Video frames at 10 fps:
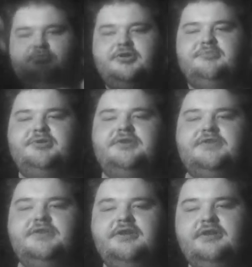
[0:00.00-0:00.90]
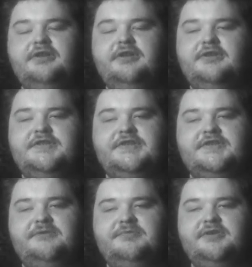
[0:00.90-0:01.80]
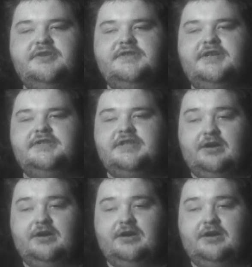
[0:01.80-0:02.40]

brick built system sets.